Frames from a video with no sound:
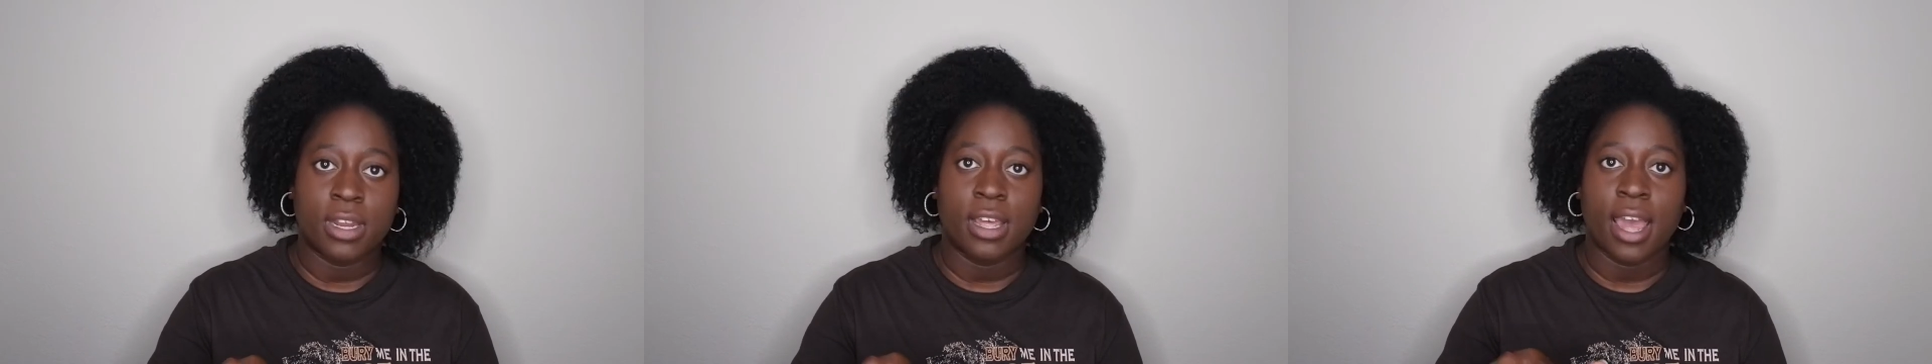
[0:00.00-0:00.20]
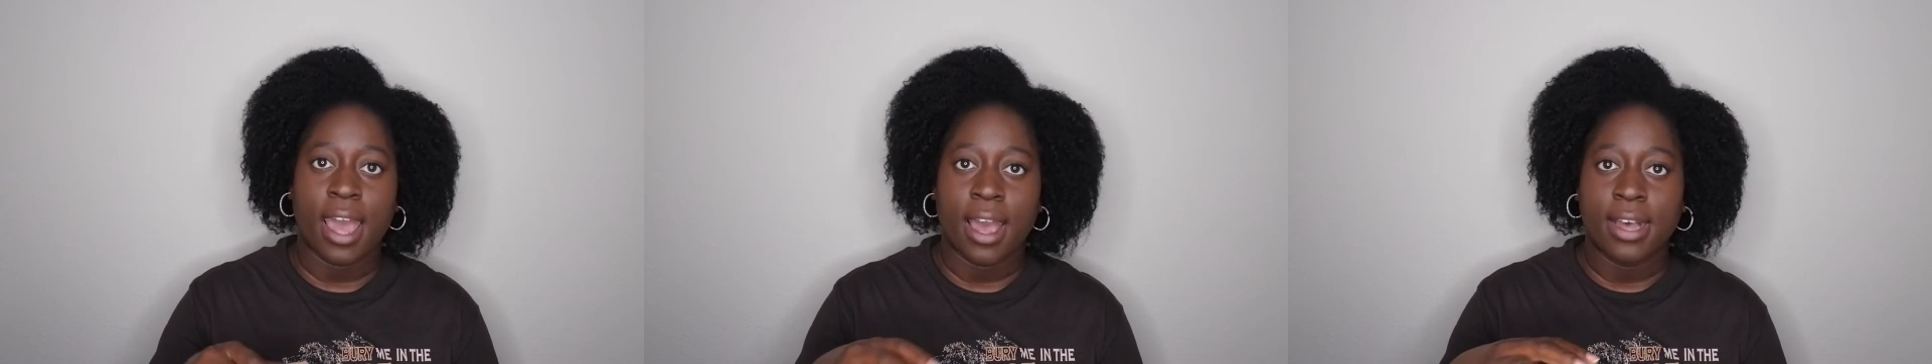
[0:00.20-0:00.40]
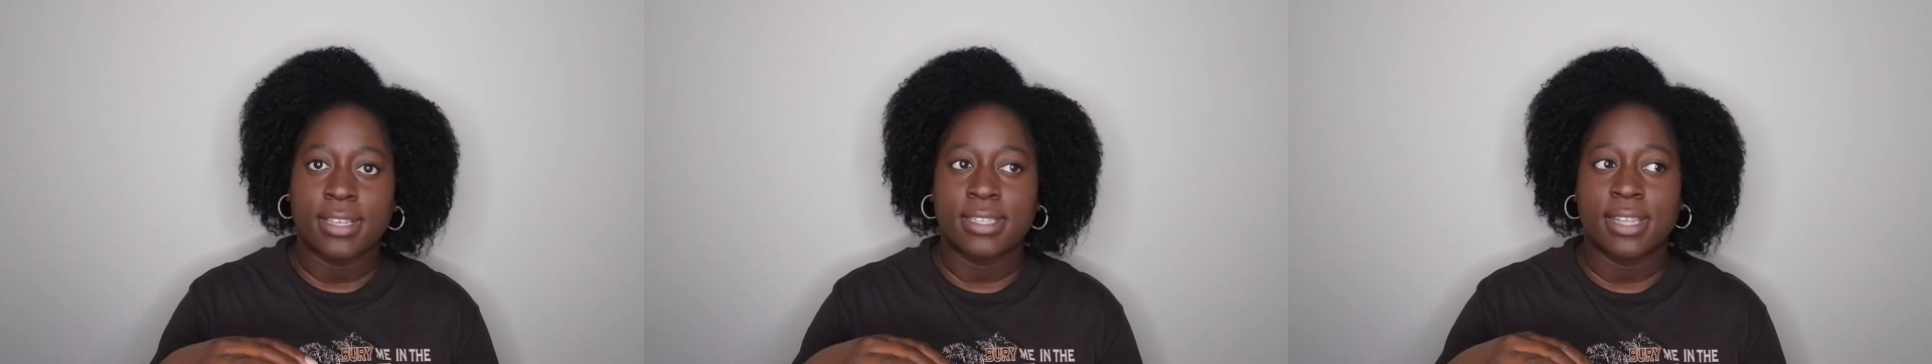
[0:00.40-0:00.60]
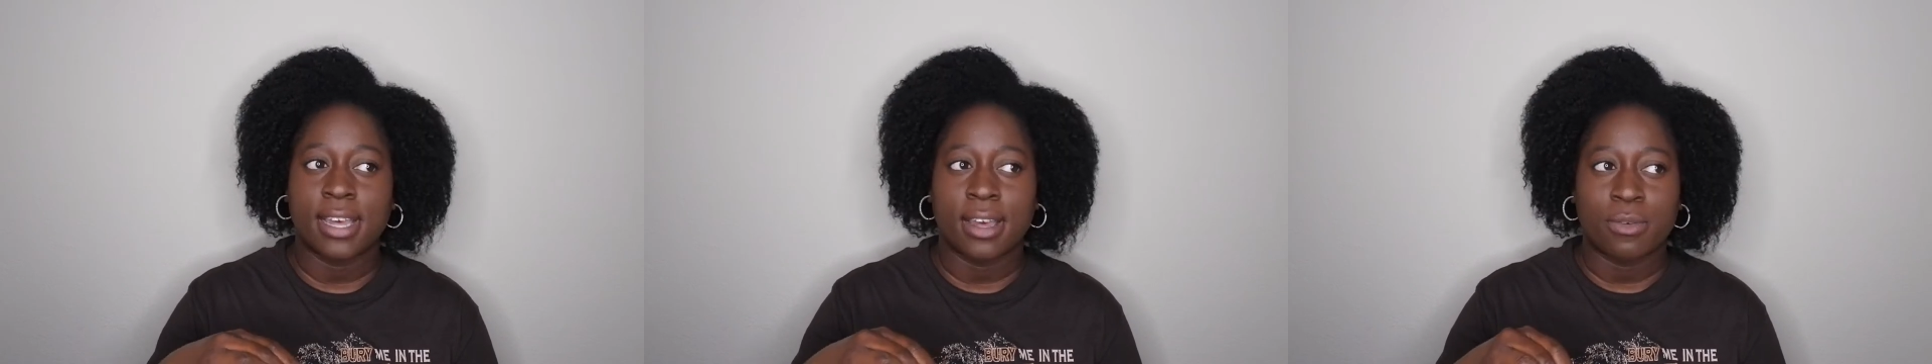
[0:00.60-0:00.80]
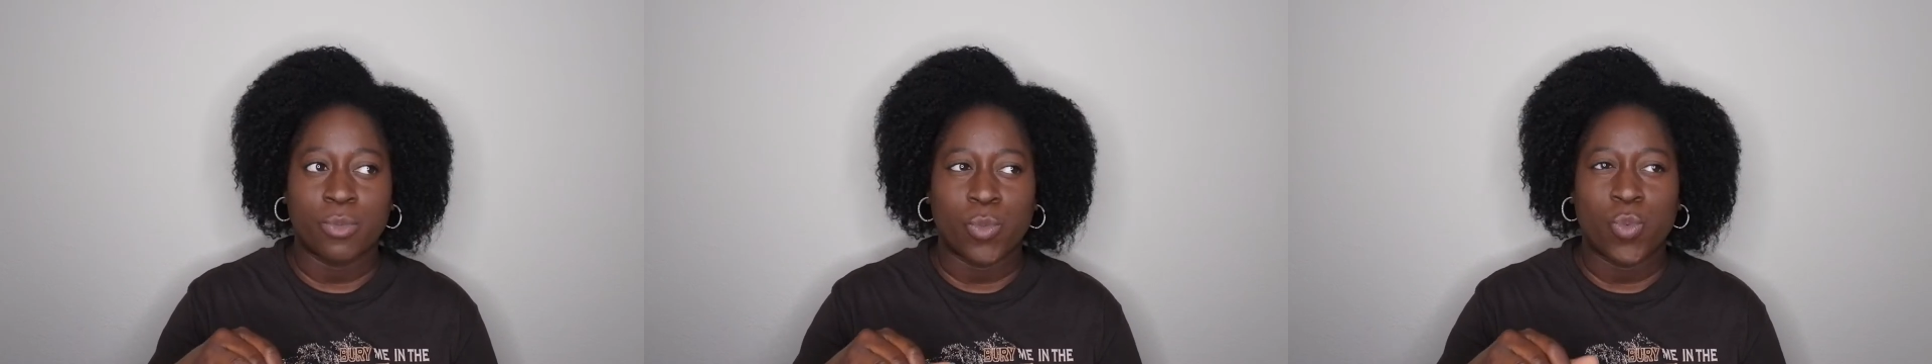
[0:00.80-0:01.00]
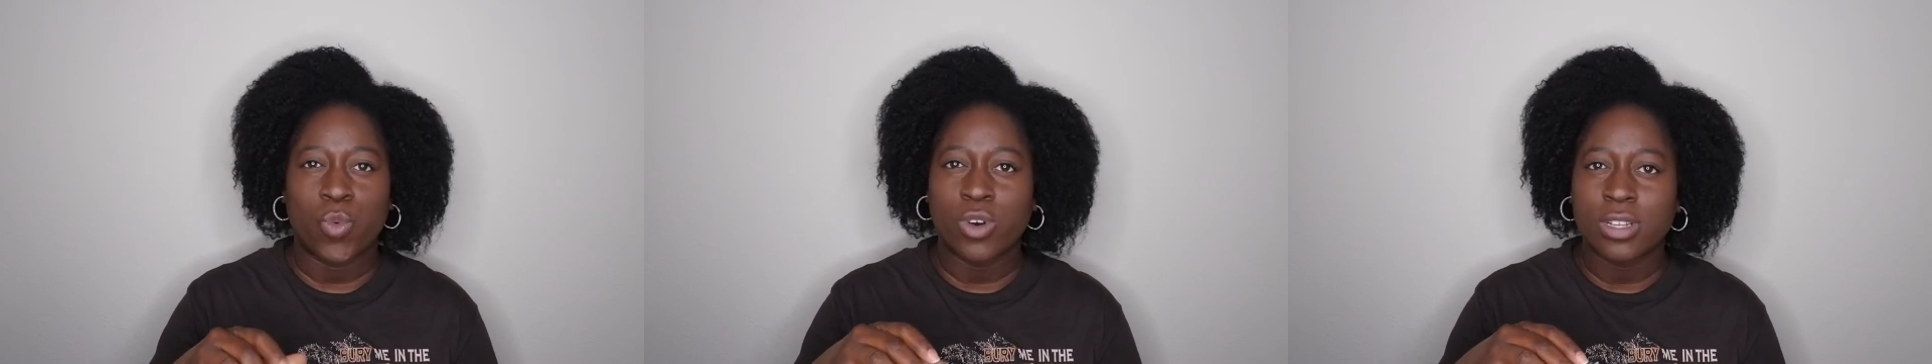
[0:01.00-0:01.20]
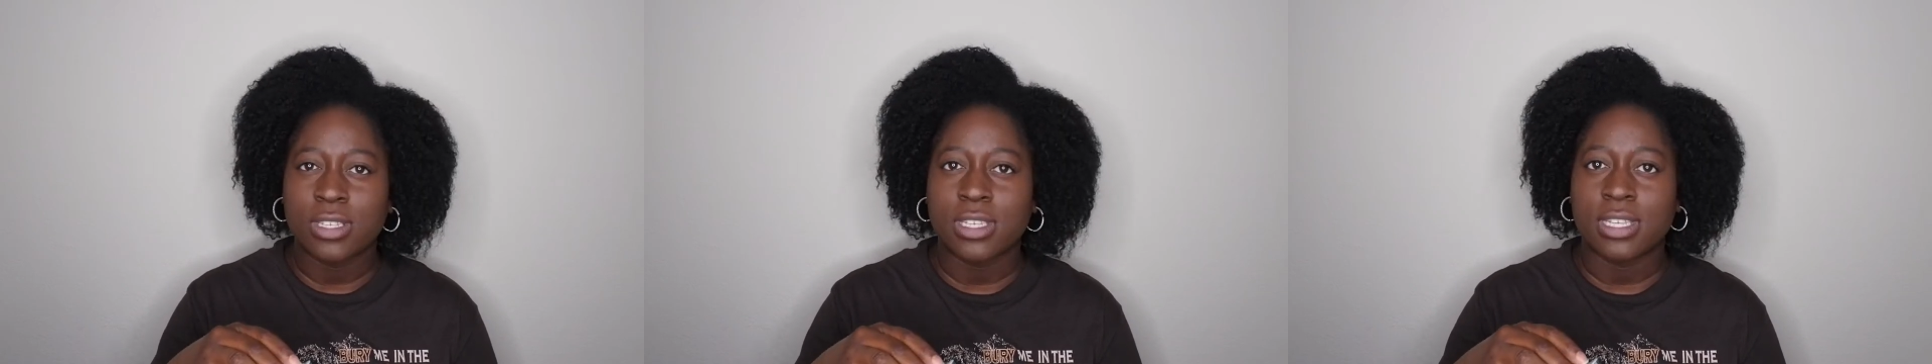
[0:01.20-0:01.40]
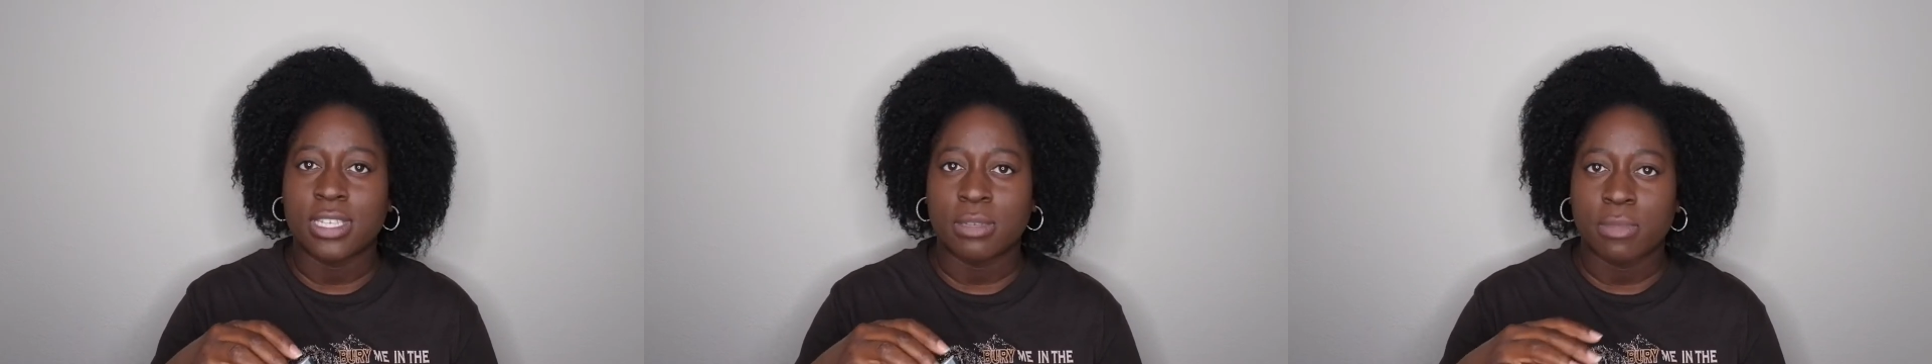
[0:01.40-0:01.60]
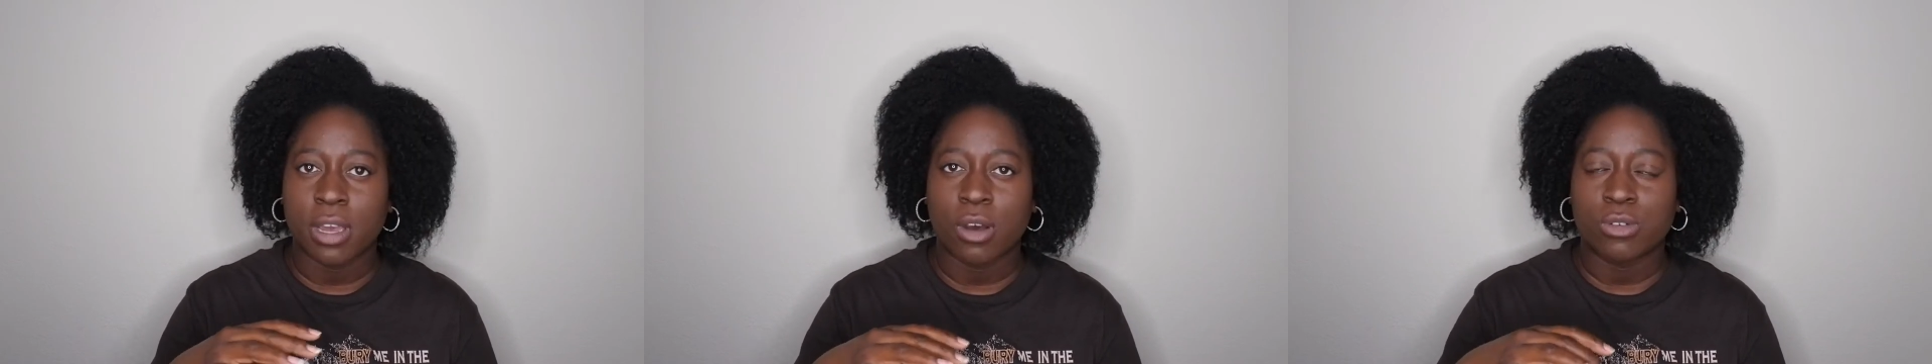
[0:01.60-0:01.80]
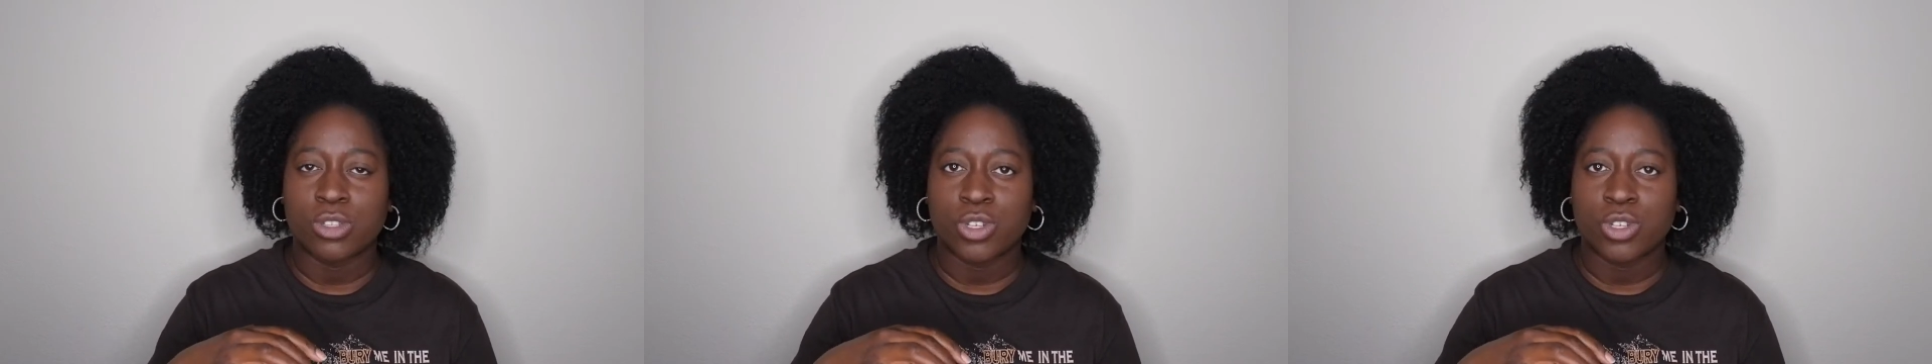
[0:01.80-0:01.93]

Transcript: it has that woodsy smell